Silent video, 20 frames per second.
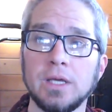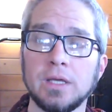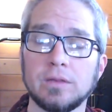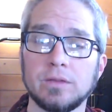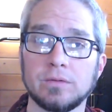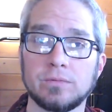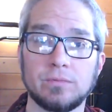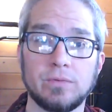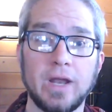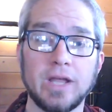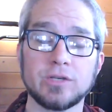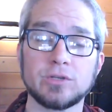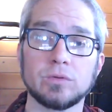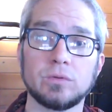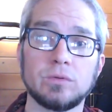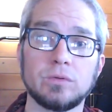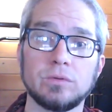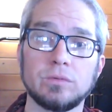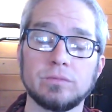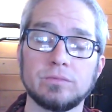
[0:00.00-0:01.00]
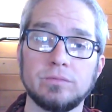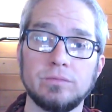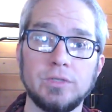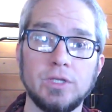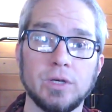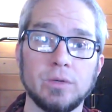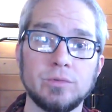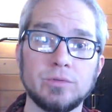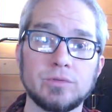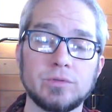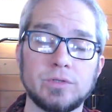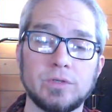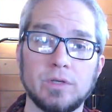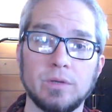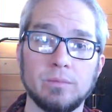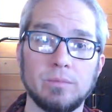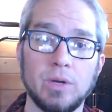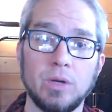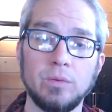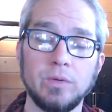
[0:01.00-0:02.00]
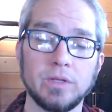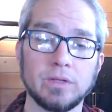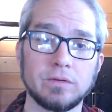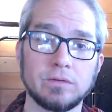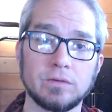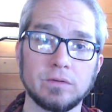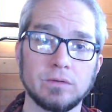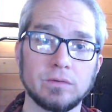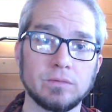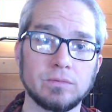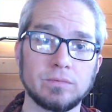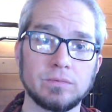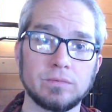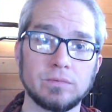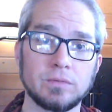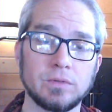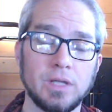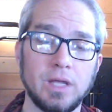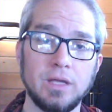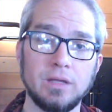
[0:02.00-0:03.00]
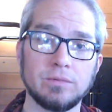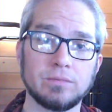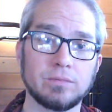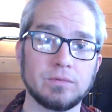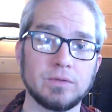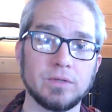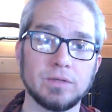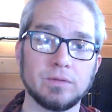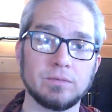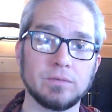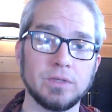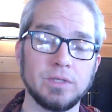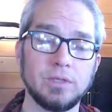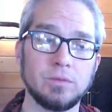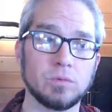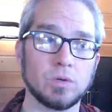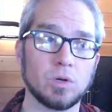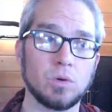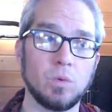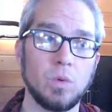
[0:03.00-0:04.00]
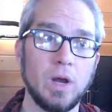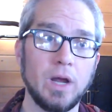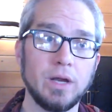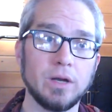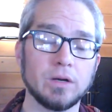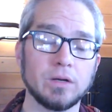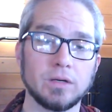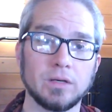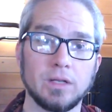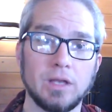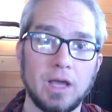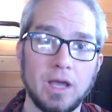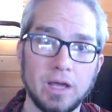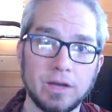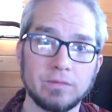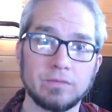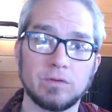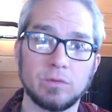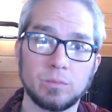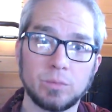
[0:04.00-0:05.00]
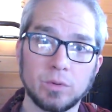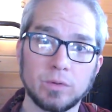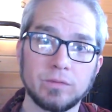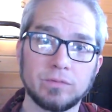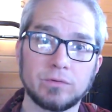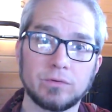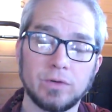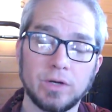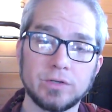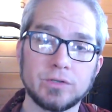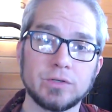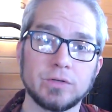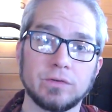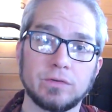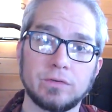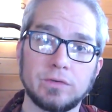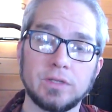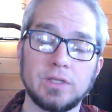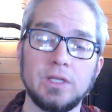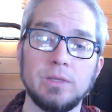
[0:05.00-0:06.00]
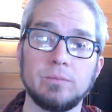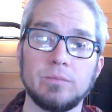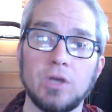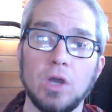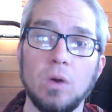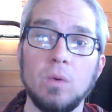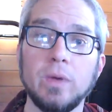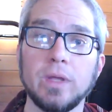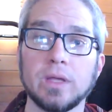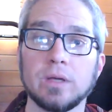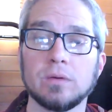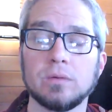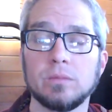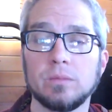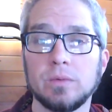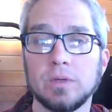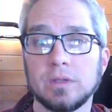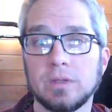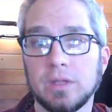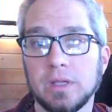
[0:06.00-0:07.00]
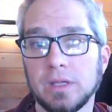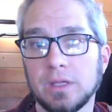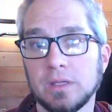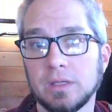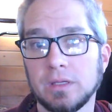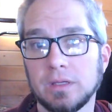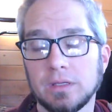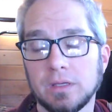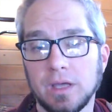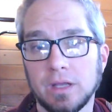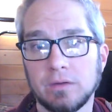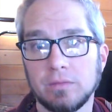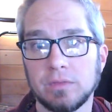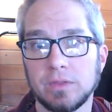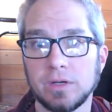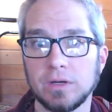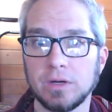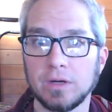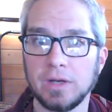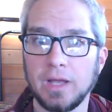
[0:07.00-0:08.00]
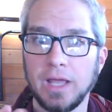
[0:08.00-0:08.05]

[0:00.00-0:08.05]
The fragile, components of life that really require a lot of supportive structures to keep going with like kind of their